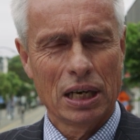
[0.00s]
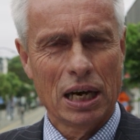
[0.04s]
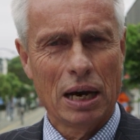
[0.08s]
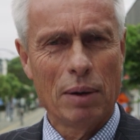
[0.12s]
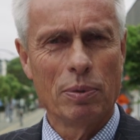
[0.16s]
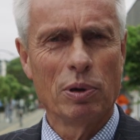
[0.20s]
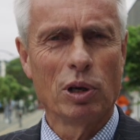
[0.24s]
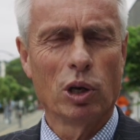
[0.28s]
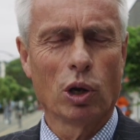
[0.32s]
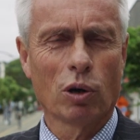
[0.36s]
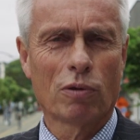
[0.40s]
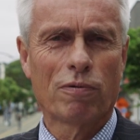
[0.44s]

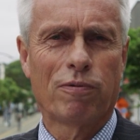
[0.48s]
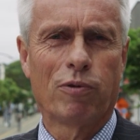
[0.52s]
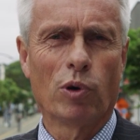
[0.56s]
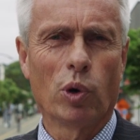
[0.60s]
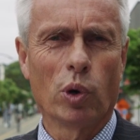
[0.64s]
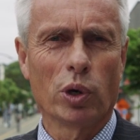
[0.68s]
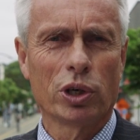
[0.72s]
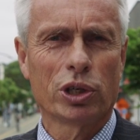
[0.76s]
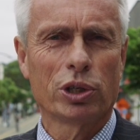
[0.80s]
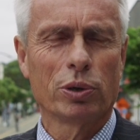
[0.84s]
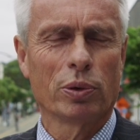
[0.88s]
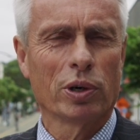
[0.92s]
And we look
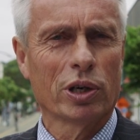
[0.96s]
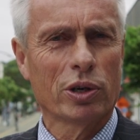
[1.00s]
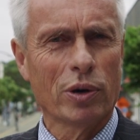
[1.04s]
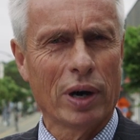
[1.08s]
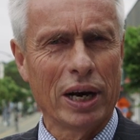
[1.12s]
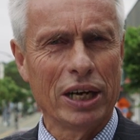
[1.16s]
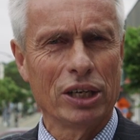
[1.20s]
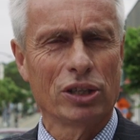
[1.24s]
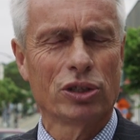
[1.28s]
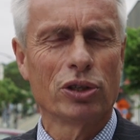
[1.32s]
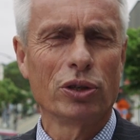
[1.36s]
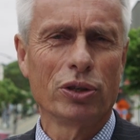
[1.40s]
forward to a
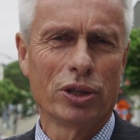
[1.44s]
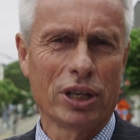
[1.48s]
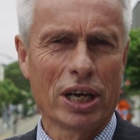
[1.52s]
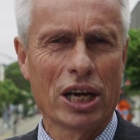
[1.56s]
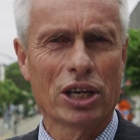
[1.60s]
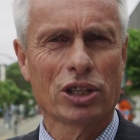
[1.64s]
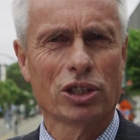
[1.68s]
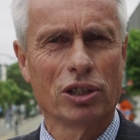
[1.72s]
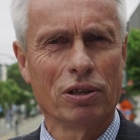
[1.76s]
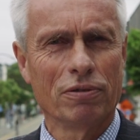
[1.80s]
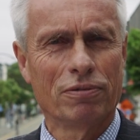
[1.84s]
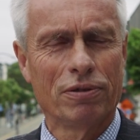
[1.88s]
great
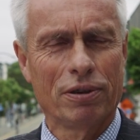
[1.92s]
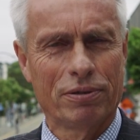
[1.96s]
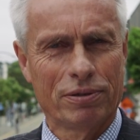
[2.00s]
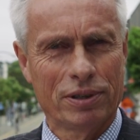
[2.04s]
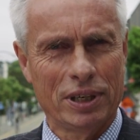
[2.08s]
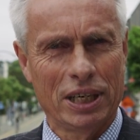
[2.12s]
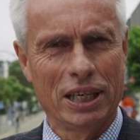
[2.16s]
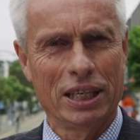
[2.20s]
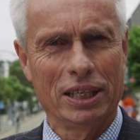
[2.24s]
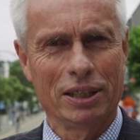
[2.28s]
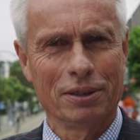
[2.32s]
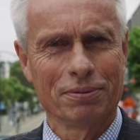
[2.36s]

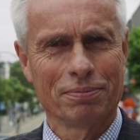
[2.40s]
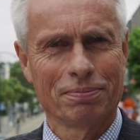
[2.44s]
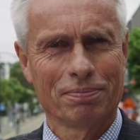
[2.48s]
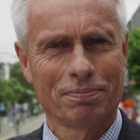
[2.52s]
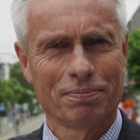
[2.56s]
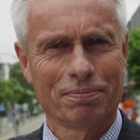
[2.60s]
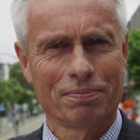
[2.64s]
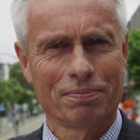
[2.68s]
2015.